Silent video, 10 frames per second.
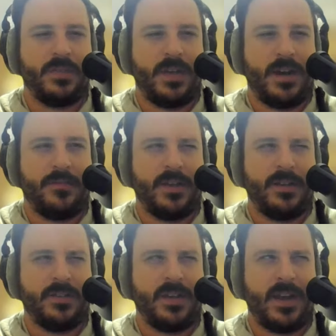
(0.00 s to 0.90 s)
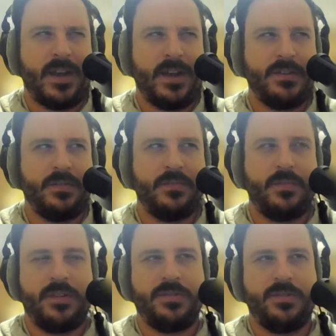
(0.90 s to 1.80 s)
side of things. And
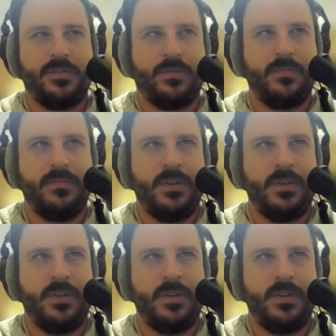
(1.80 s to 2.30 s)
what I'll do